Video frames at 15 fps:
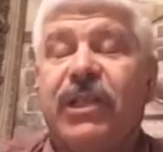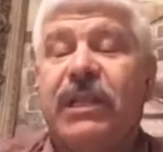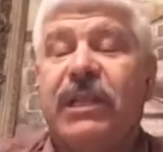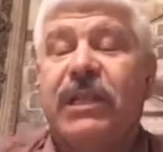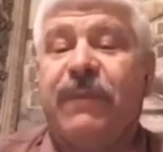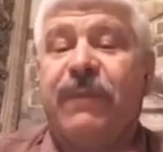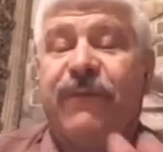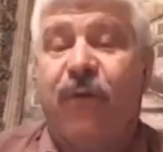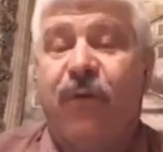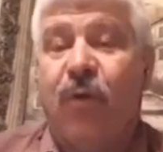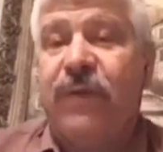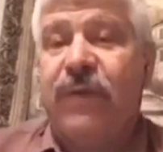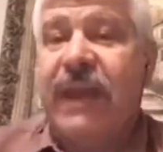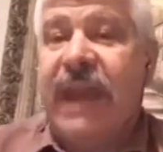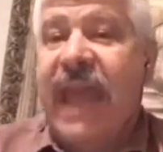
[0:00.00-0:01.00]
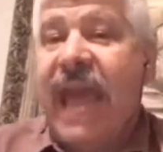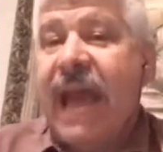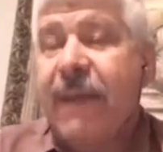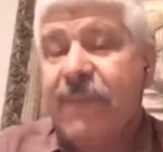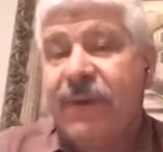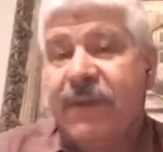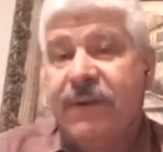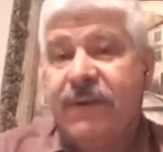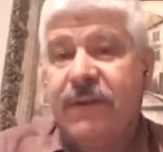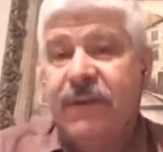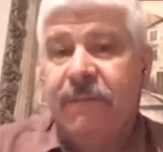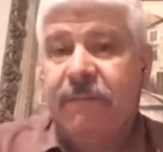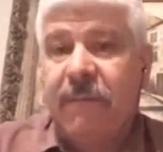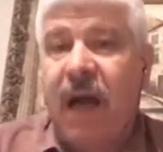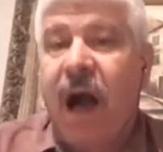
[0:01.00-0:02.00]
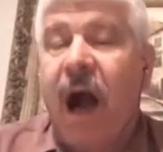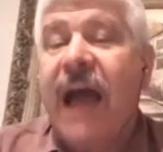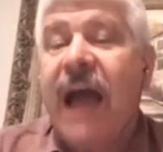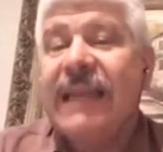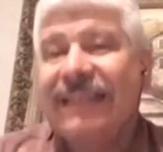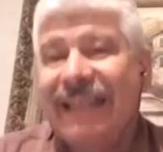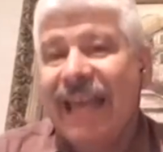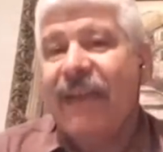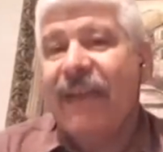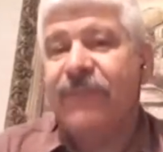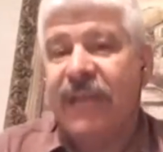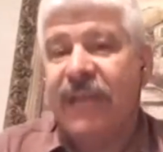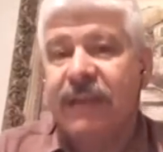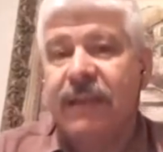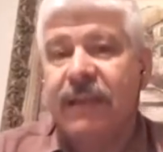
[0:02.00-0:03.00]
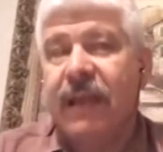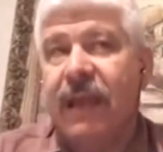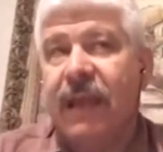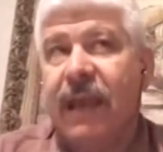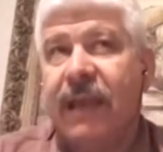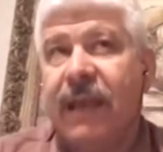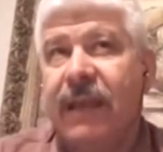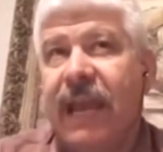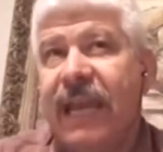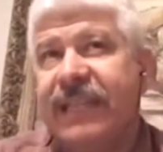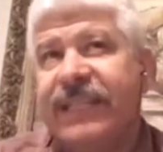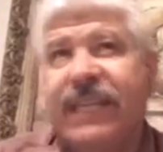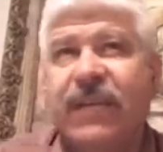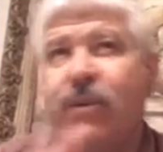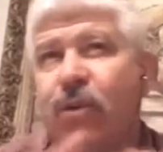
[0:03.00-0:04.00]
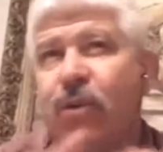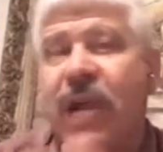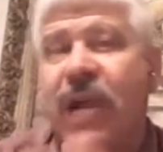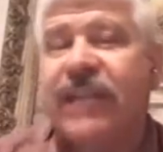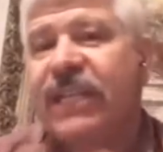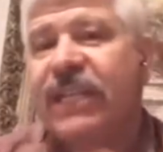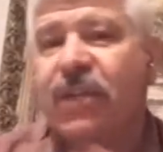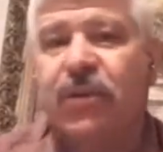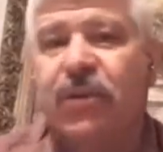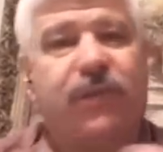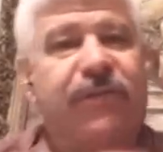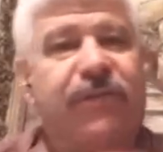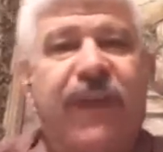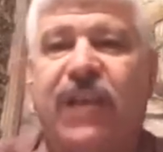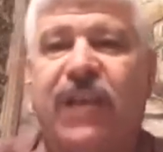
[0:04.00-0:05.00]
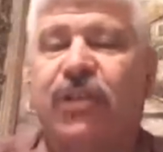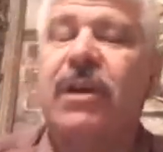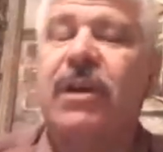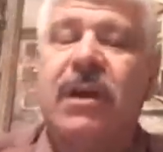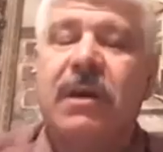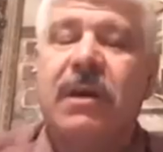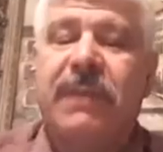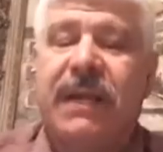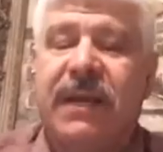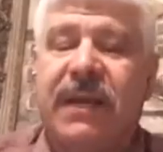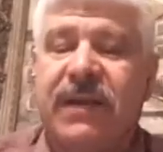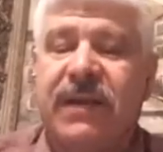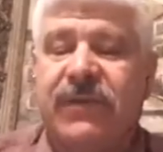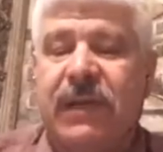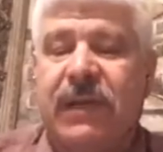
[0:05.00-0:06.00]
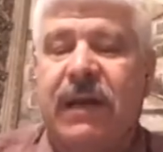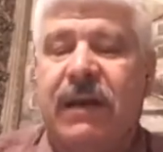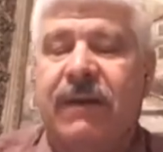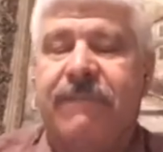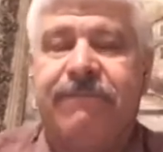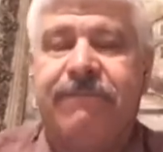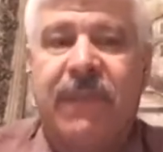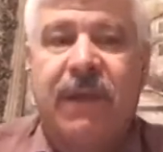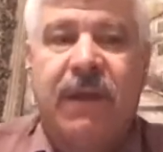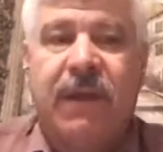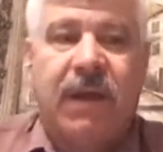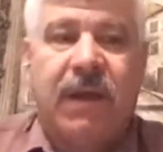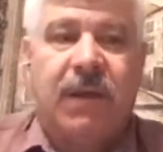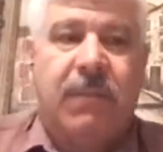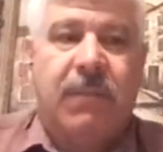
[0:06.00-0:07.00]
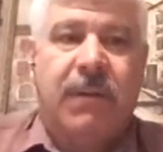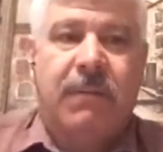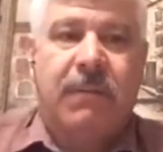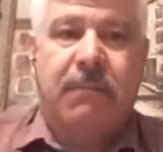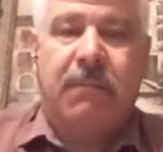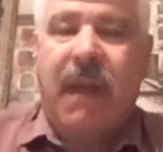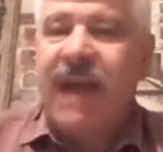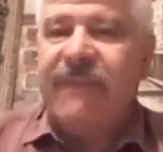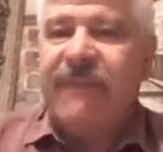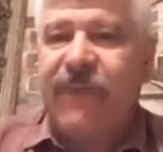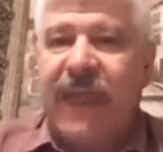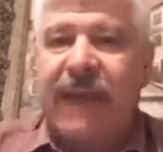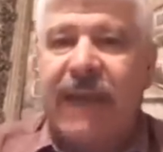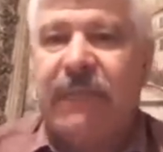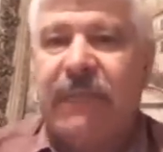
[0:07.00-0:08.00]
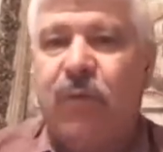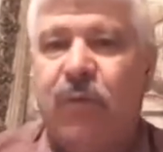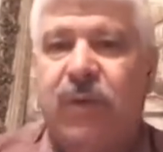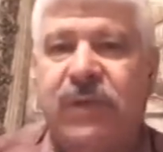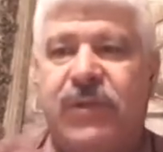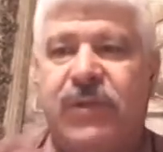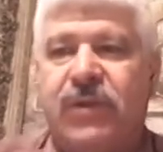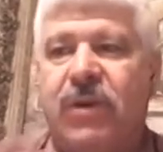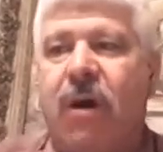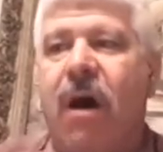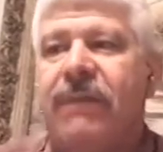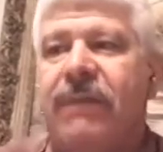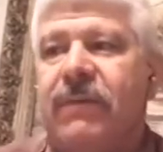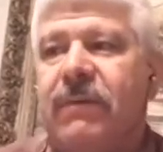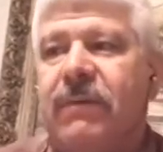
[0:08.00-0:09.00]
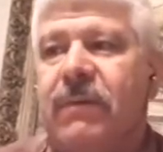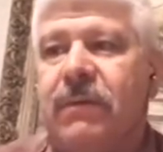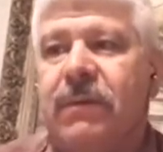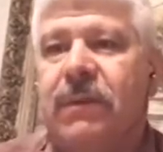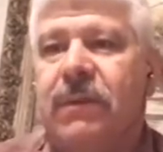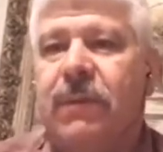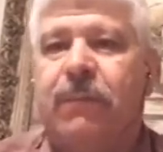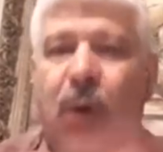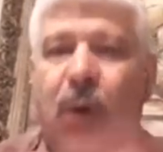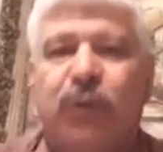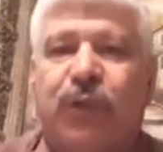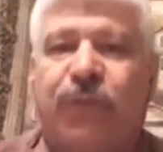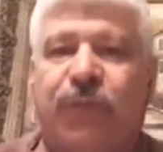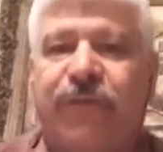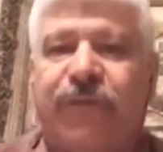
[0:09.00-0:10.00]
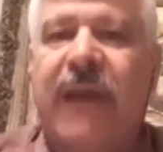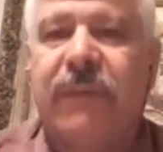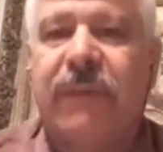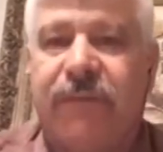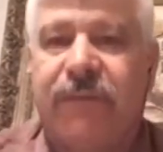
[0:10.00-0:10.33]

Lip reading: before that happened, I left at 18 or 19 years of age because my family was not the poster family of the